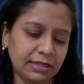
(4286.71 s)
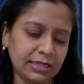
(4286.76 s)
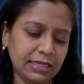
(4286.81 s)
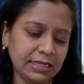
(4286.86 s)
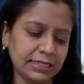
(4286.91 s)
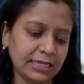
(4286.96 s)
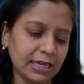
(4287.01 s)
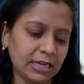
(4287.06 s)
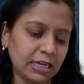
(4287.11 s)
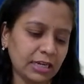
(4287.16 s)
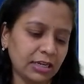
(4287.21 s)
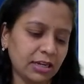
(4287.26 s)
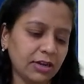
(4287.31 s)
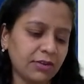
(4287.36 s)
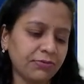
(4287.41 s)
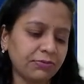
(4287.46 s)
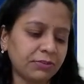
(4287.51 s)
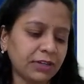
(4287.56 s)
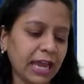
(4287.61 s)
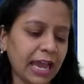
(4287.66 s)
These are
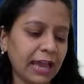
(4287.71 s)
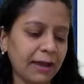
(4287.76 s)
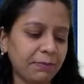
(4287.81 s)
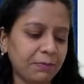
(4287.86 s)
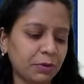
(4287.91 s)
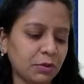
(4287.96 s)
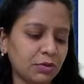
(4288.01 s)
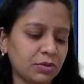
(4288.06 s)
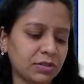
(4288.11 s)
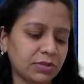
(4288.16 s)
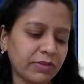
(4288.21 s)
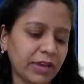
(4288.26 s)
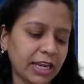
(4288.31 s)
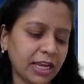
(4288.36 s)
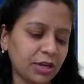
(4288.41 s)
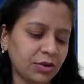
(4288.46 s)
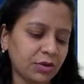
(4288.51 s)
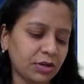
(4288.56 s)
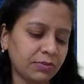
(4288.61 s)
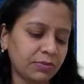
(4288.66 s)
enough. Tap roots.
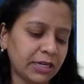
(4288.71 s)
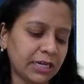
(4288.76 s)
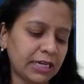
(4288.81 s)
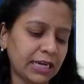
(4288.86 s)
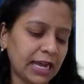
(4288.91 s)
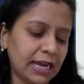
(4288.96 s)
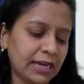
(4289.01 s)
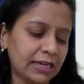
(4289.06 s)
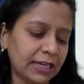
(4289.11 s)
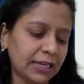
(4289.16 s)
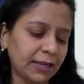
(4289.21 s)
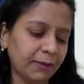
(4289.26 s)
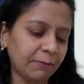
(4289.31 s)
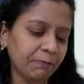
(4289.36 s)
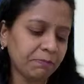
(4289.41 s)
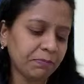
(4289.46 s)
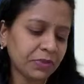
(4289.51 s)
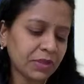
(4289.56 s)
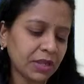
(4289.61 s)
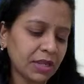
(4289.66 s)
Very good,
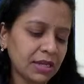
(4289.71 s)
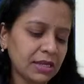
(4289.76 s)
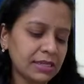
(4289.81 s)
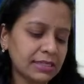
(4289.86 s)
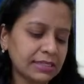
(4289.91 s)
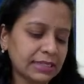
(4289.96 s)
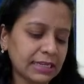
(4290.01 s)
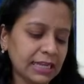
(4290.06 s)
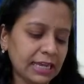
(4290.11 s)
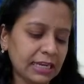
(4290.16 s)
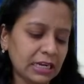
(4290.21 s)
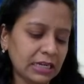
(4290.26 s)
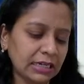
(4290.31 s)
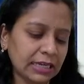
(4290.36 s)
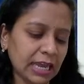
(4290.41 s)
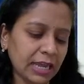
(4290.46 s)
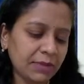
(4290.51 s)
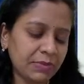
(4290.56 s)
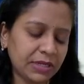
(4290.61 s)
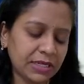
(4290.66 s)
Mrinalini.
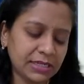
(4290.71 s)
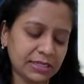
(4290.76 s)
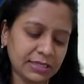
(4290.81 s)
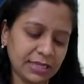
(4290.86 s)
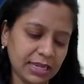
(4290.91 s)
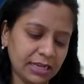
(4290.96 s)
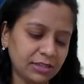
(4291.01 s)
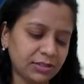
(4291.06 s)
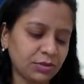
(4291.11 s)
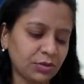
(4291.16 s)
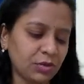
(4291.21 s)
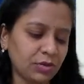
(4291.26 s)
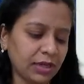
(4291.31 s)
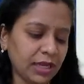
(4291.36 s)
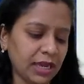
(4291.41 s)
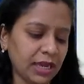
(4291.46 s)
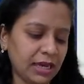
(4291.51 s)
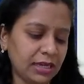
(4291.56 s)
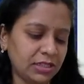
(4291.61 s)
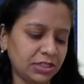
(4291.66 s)
Sclerenchymatous cells.
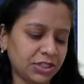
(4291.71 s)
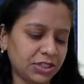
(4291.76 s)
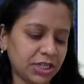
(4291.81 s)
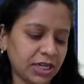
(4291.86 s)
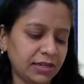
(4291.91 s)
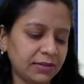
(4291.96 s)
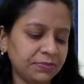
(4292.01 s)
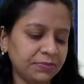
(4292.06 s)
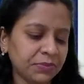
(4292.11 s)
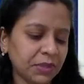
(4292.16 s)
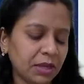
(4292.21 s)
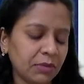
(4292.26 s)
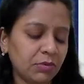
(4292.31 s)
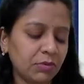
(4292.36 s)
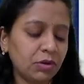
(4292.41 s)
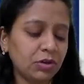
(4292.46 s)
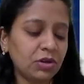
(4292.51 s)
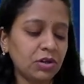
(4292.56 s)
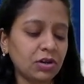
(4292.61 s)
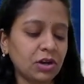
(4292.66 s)
Okay, Harsha.
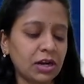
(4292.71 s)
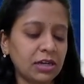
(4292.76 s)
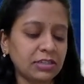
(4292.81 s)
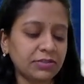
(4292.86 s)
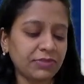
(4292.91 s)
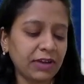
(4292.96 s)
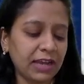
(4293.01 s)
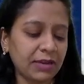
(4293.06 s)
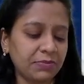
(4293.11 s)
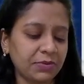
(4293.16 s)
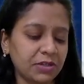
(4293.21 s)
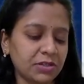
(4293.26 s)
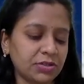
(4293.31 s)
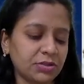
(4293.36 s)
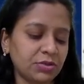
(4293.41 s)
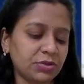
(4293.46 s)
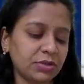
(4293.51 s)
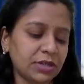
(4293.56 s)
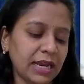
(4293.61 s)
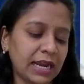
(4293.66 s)
Monocots,
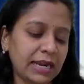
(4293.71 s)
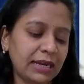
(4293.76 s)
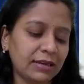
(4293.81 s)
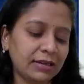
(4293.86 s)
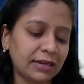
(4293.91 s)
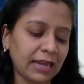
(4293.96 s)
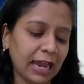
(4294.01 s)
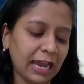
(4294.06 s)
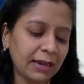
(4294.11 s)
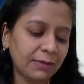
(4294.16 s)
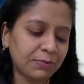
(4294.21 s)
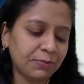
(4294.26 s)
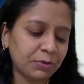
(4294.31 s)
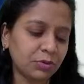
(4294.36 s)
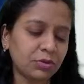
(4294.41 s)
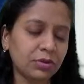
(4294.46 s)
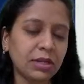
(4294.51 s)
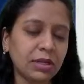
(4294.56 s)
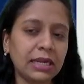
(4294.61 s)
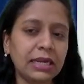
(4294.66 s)
fibrous root and tap
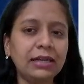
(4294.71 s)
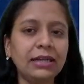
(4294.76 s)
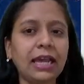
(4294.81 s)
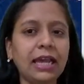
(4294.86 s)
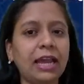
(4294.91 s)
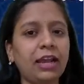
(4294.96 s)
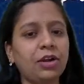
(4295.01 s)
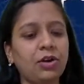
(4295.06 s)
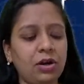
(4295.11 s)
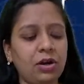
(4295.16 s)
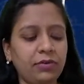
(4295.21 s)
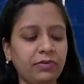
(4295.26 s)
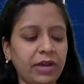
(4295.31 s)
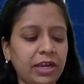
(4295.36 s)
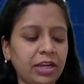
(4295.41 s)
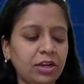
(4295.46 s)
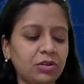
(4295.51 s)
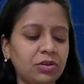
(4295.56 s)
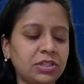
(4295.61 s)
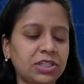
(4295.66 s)
root in dicot.
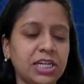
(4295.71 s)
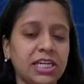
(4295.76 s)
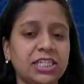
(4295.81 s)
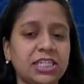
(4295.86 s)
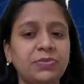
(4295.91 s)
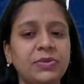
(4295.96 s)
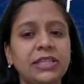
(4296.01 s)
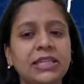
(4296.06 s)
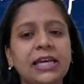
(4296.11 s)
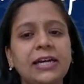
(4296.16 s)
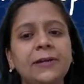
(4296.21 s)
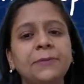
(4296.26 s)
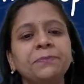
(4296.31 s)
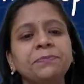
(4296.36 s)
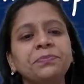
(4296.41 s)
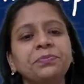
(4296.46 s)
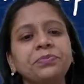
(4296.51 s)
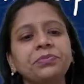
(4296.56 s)
Very good, Chashmita.